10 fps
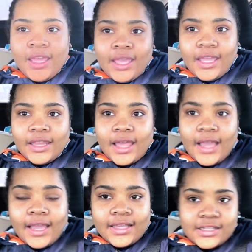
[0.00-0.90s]
And
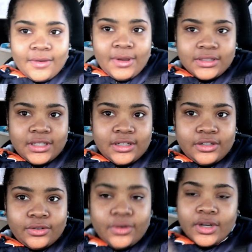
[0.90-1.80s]
like as I walked in the
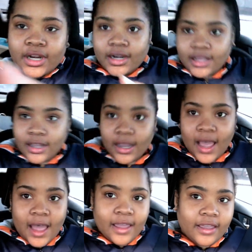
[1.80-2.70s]
door,
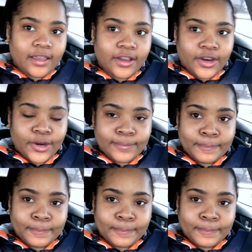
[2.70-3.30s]
I hear